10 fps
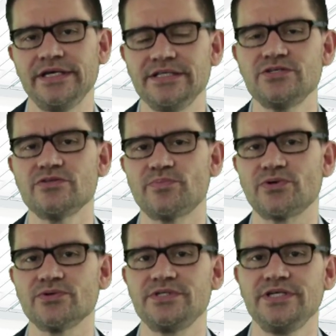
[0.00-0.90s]
into the
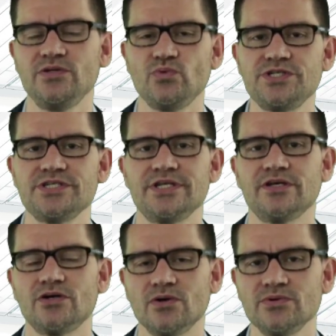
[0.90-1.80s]
protein which it
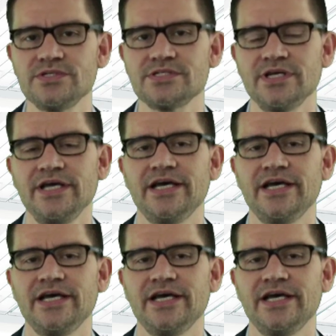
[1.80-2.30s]
encodes